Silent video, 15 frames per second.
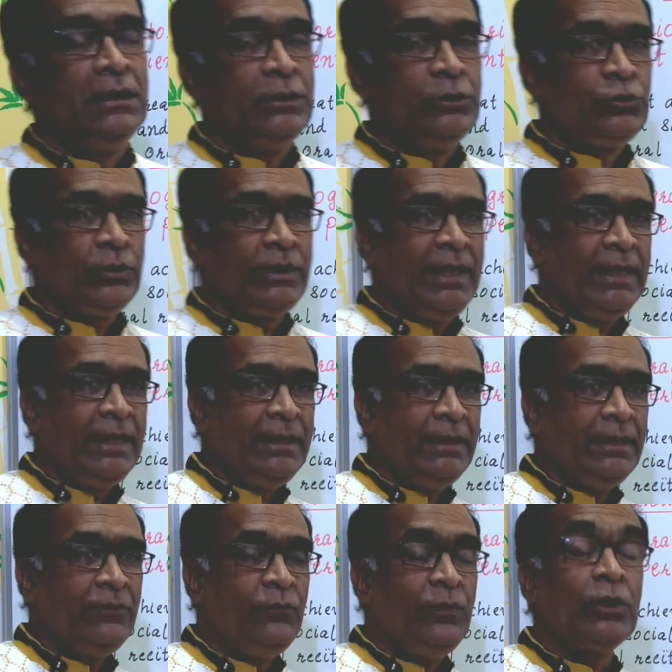today
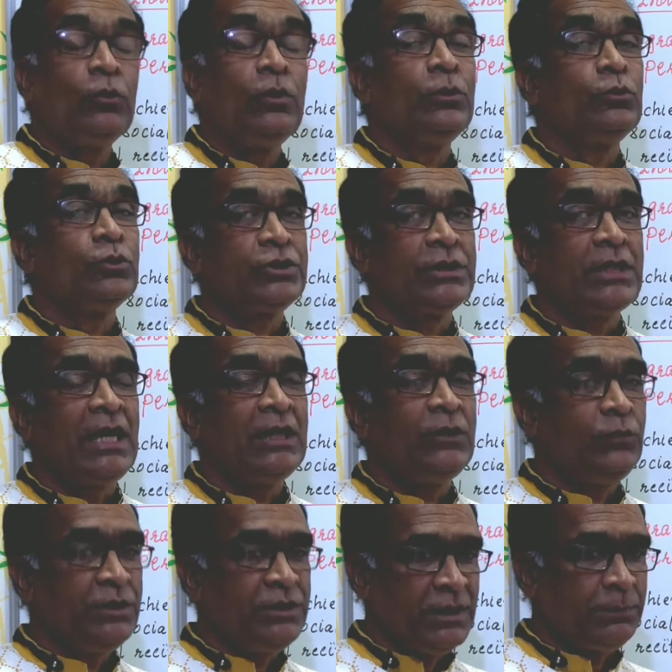we are going to start
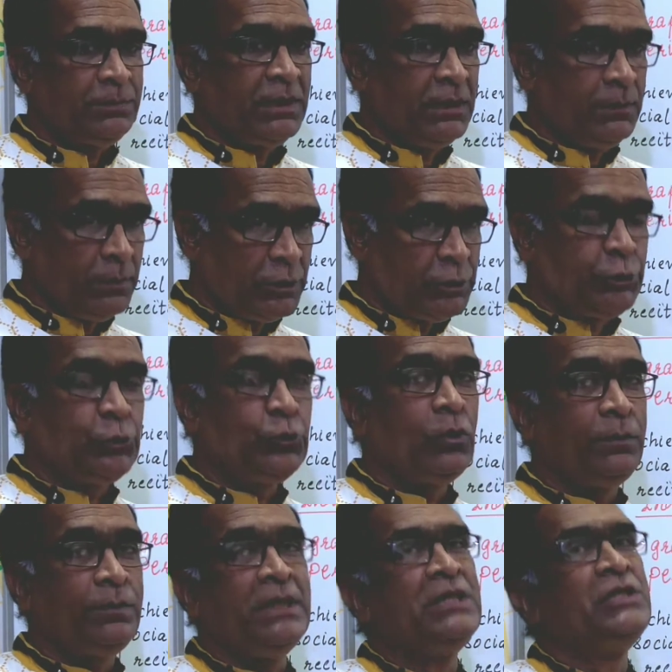with chapter number 2
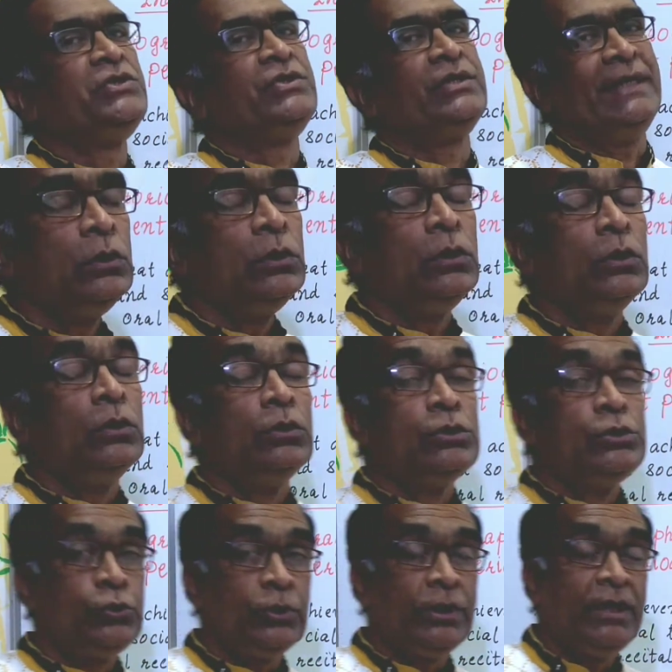of history.
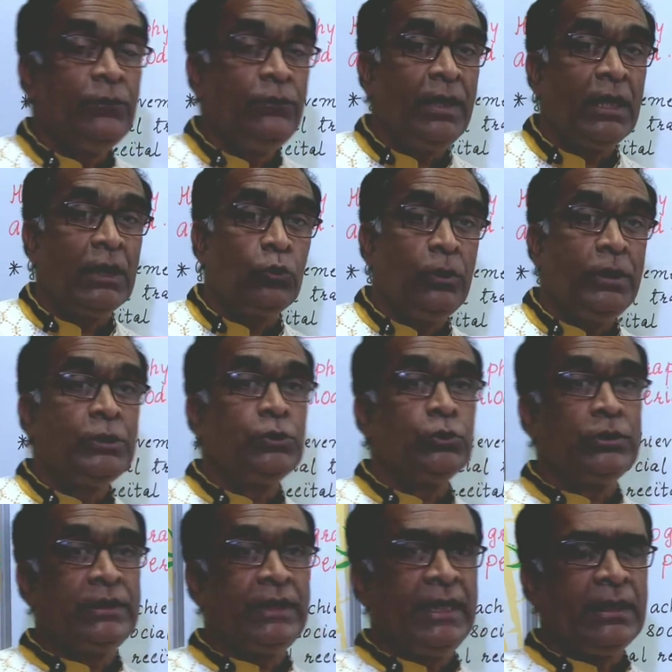Today we are going
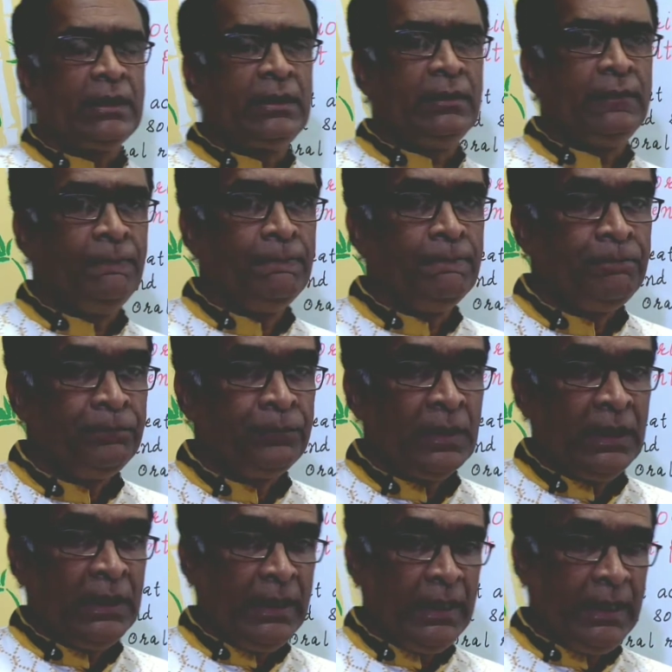to take
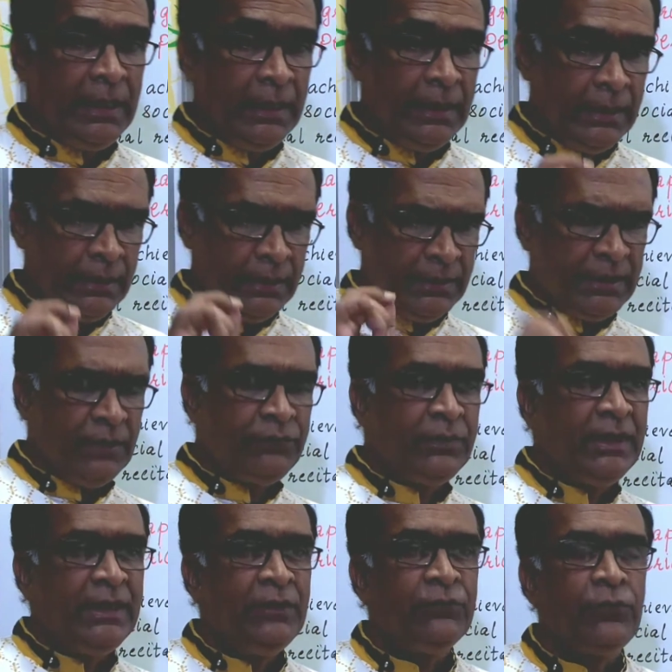a
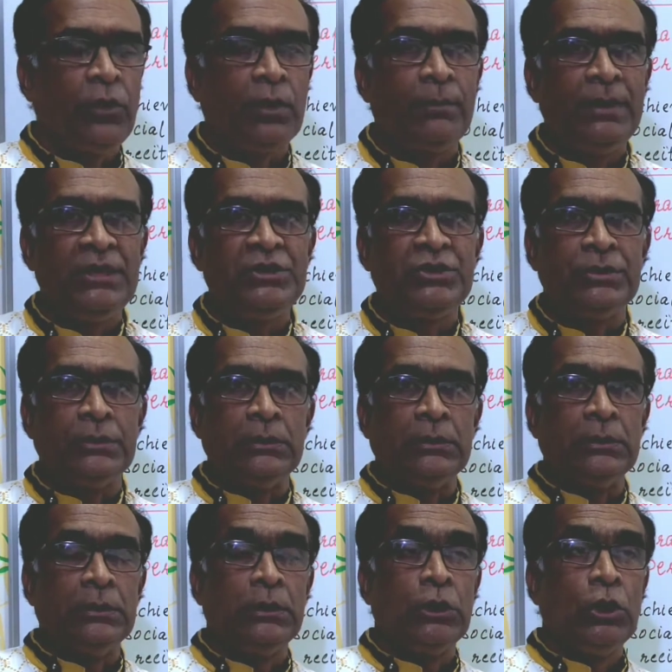depth
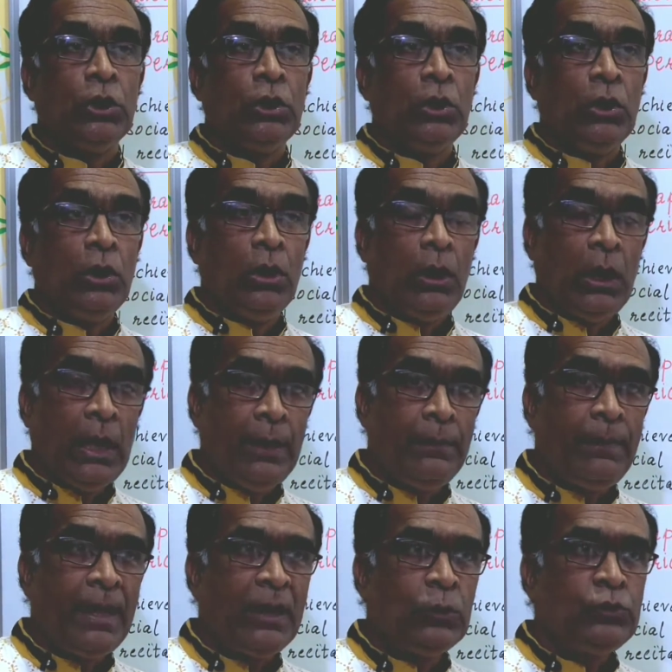information
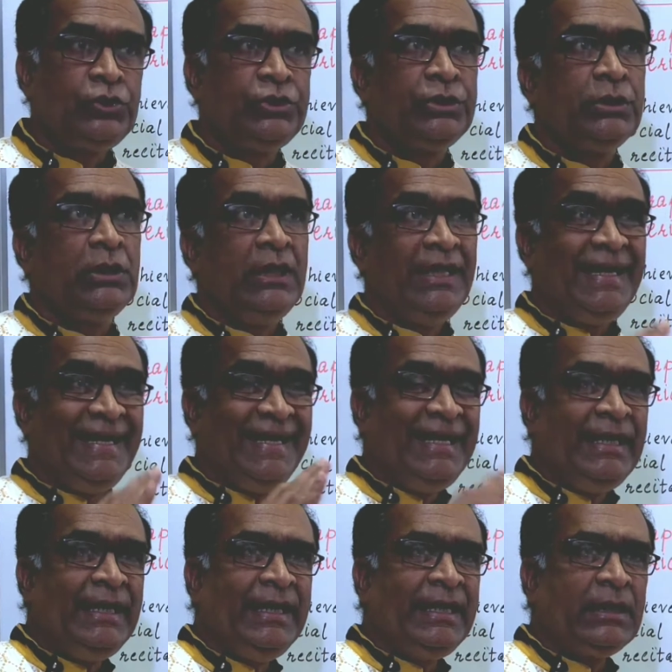about
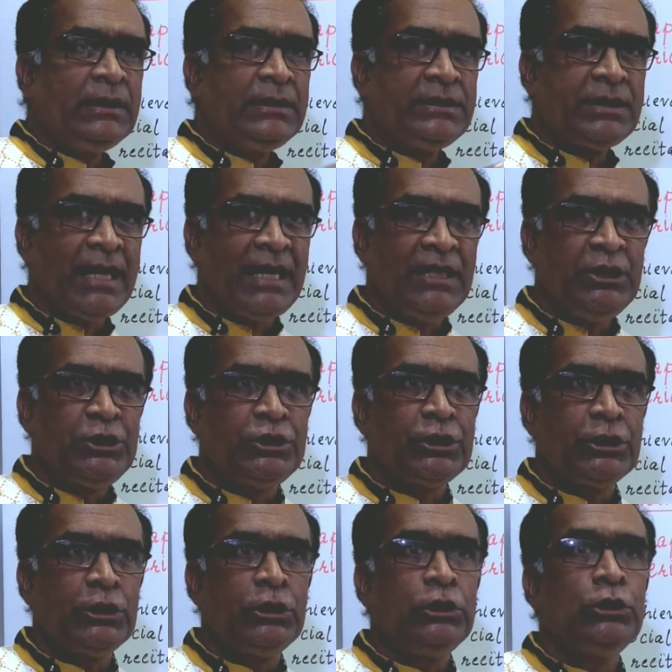Indian
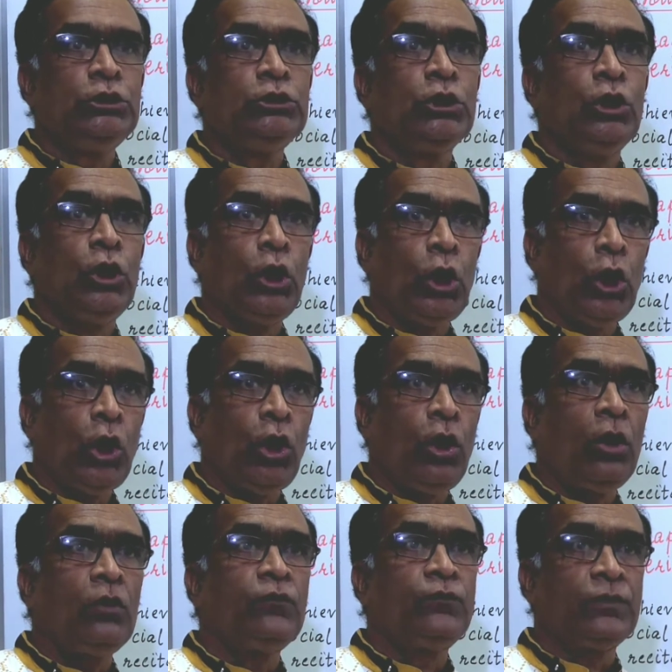traditions
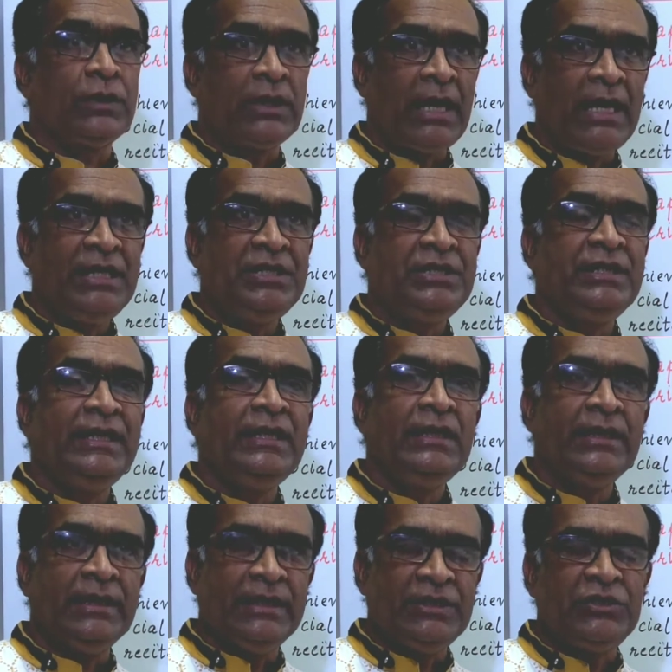of writing
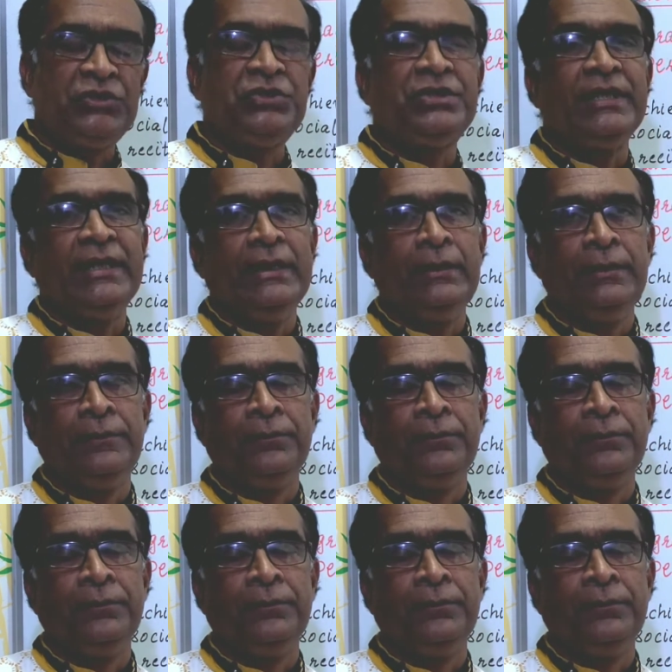history,